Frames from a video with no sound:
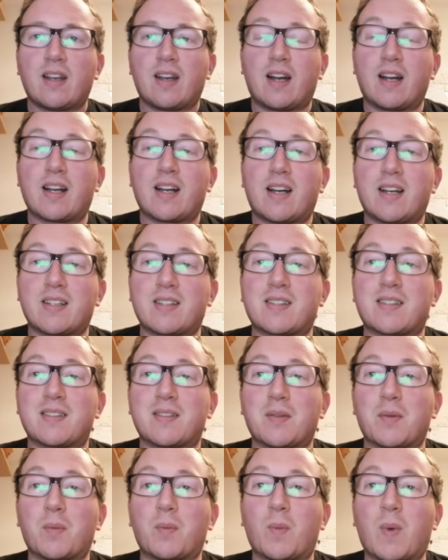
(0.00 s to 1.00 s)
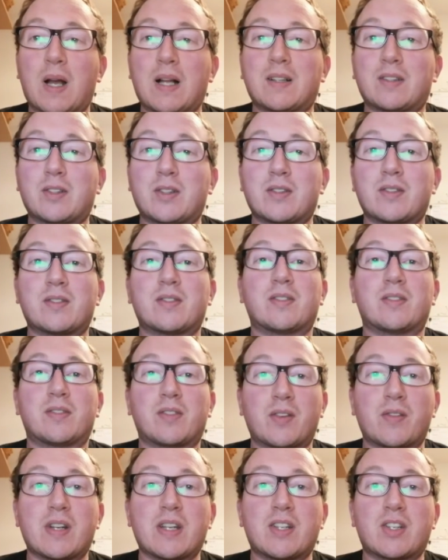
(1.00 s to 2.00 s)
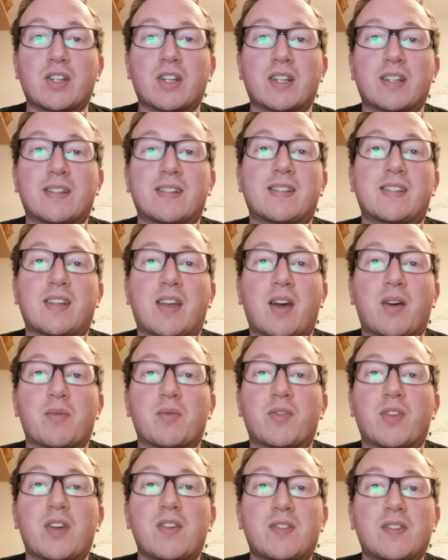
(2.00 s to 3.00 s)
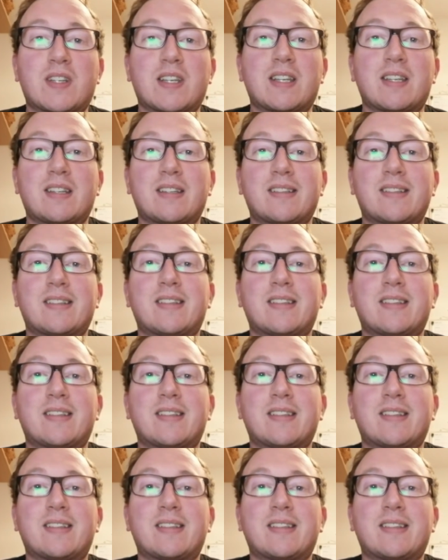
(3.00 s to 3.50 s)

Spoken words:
Hi guys, well done for reaching Psalm 50.